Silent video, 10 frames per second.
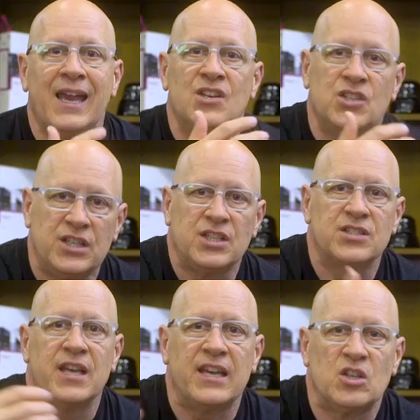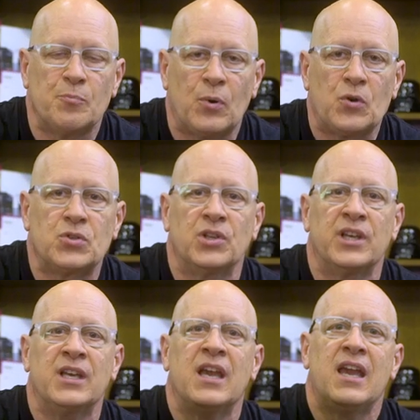and Jesus takes it
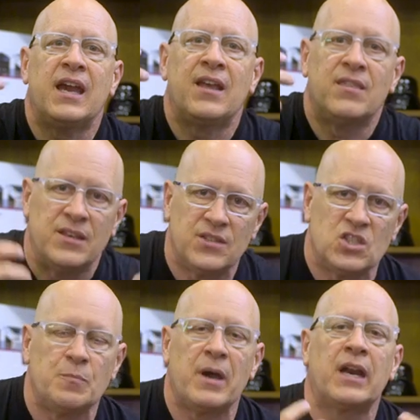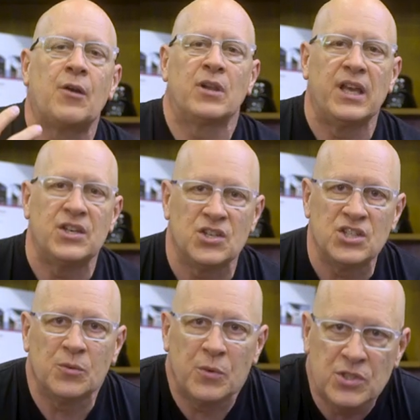personally, and this is about our
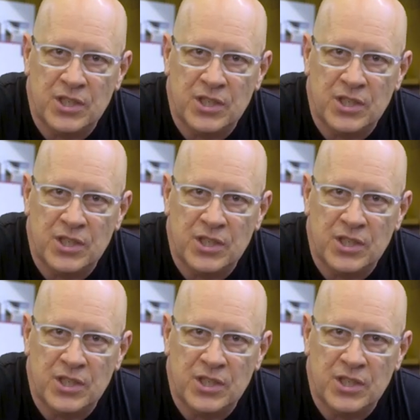relationship with